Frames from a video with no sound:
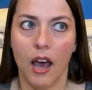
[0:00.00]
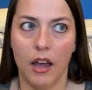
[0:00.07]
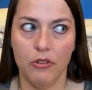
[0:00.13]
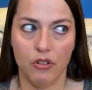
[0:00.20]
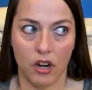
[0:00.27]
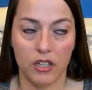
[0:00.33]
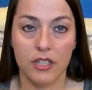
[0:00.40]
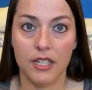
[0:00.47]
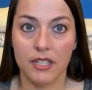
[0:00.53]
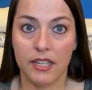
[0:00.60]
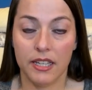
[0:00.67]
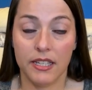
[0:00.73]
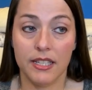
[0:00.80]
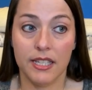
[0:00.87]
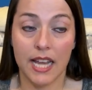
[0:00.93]

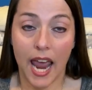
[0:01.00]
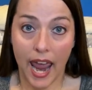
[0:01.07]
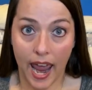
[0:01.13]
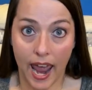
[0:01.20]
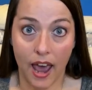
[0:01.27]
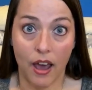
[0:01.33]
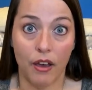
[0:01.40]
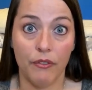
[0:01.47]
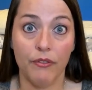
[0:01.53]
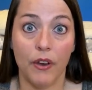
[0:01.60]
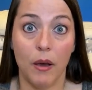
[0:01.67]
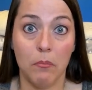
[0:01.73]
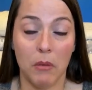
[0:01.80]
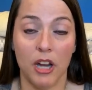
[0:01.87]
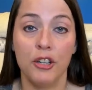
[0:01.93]
Narcissists have
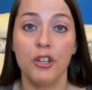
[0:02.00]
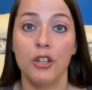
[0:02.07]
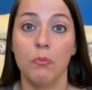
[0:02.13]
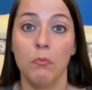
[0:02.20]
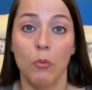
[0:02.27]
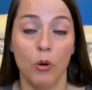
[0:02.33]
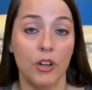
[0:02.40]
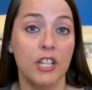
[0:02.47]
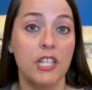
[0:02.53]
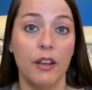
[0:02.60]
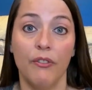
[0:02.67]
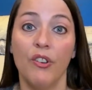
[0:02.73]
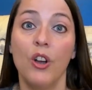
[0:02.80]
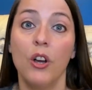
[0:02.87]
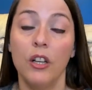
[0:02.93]
a much more
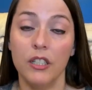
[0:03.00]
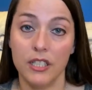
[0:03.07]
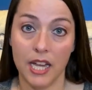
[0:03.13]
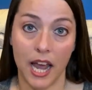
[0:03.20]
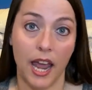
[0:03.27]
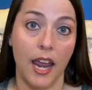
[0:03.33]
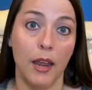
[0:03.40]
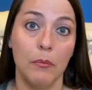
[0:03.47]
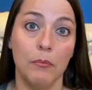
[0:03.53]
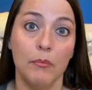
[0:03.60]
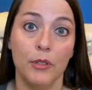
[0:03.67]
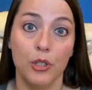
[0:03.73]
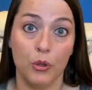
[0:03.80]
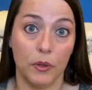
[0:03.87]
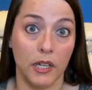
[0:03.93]
difficult time
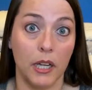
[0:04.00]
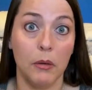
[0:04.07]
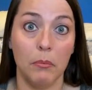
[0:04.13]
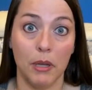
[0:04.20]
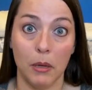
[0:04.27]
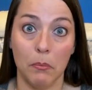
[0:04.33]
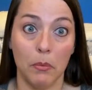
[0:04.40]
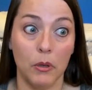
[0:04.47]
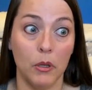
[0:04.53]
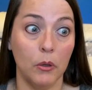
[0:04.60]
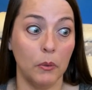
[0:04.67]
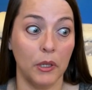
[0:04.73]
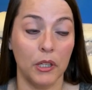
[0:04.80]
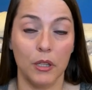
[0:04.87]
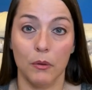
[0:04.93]
treating people
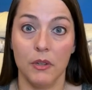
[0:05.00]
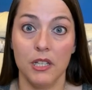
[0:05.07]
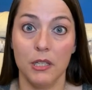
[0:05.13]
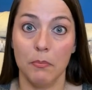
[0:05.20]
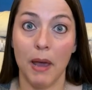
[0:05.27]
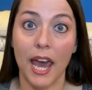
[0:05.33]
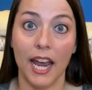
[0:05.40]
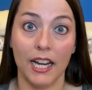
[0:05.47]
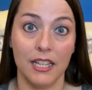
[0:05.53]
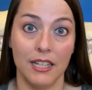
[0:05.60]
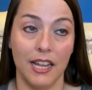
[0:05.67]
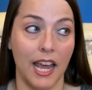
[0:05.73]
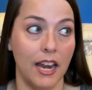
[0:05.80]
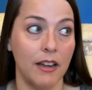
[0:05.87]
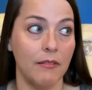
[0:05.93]
with respect
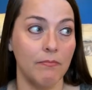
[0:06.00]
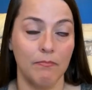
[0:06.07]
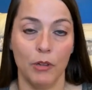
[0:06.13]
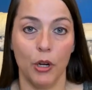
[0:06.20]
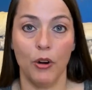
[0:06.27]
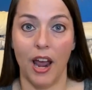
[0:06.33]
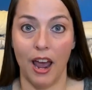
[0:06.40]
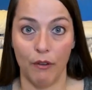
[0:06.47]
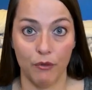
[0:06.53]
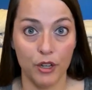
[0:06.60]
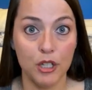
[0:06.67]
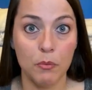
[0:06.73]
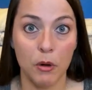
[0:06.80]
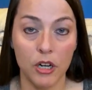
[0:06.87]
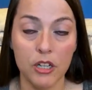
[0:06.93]
than your
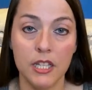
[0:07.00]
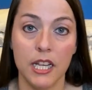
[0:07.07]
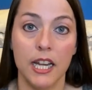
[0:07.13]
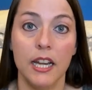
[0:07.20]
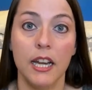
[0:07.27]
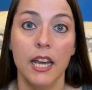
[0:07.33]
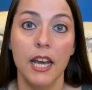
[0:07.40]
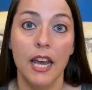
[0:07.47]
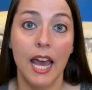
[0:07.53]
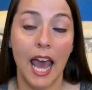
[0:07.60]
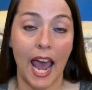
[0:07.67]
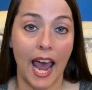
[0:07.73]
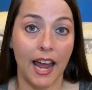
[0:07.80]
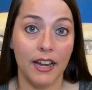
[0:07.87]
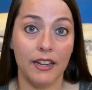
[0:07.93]
average person.
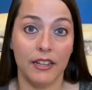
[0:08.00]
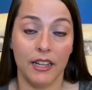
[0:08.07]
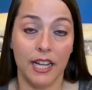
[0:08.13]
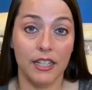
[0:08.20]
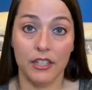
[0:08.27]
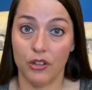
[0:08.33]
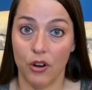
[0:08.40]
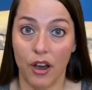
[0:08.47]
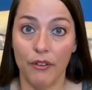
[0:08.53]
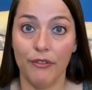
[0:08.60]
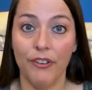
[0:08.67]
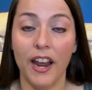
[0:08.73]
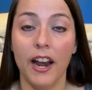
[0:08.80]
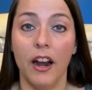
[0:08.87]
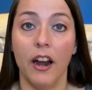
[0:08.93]
And it's not
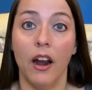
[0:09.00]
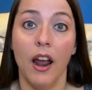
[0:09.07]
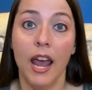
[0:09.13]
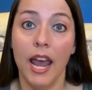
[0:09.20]
fair.